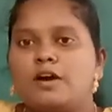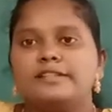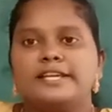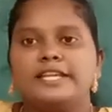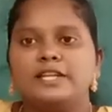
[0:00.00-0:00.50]

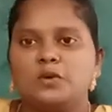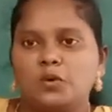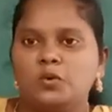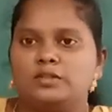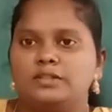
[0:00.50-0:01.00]
on their
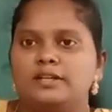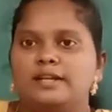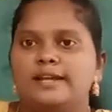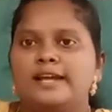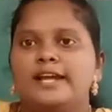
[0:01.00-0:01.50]
own.
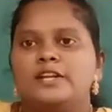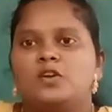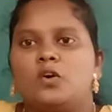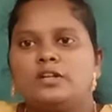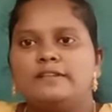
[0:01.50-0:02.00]

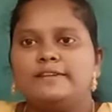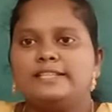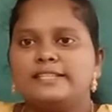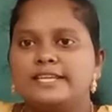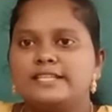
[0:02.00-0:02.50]

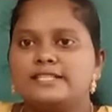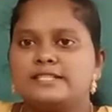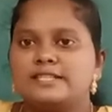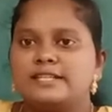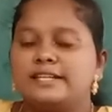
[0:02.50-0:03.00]
Non-living
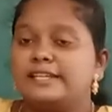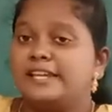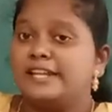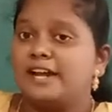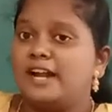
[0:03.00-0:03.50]
things
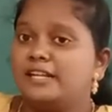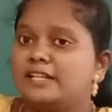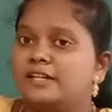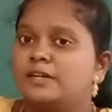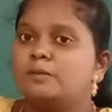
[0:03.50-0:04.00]
cannot
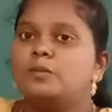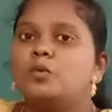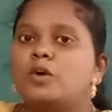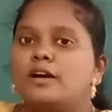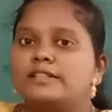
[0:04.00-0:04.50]

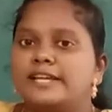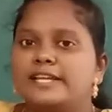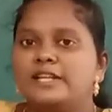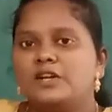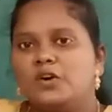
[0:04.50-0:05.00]
move on
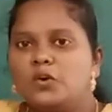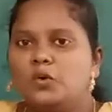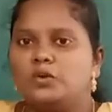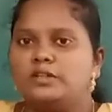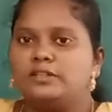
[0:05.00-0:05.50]
their
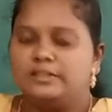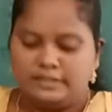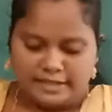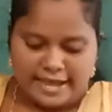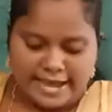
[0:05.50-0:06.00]
own.
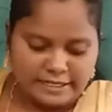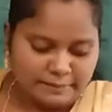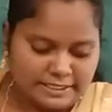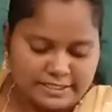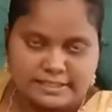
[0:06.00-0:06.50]

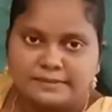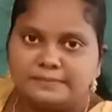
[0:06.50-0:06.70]
Animals